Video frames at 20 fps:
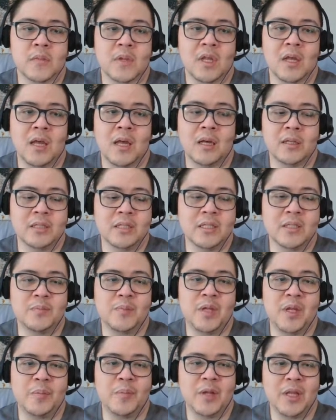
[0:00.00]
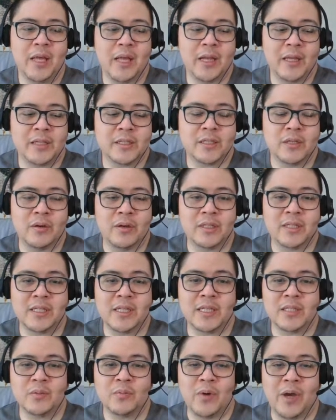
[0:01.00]
I'll just manipulate it so it's
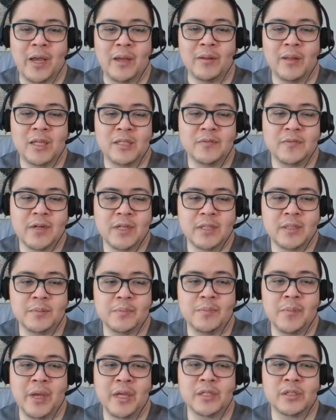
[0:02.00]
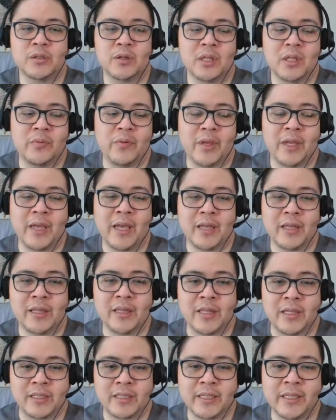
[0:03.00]
this way. Let's first make sure that we get
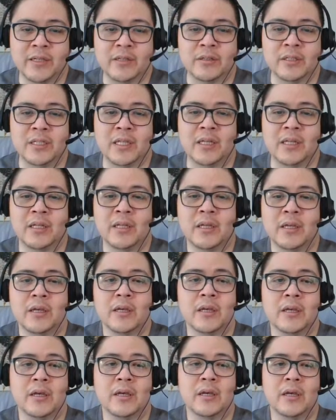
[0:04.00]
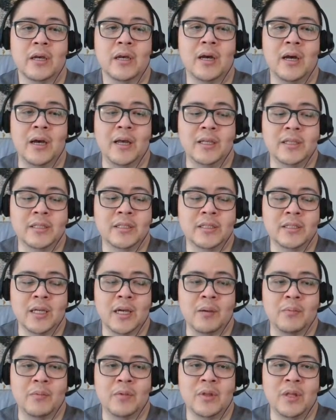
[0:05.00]
the skills that
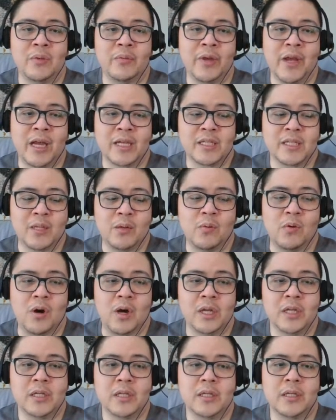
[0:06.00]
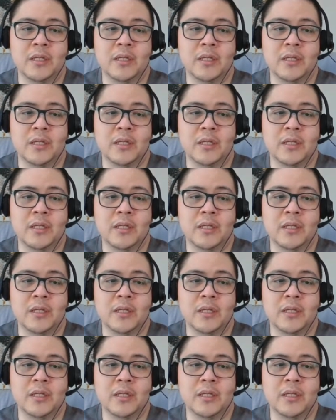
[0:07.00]
that we actually want.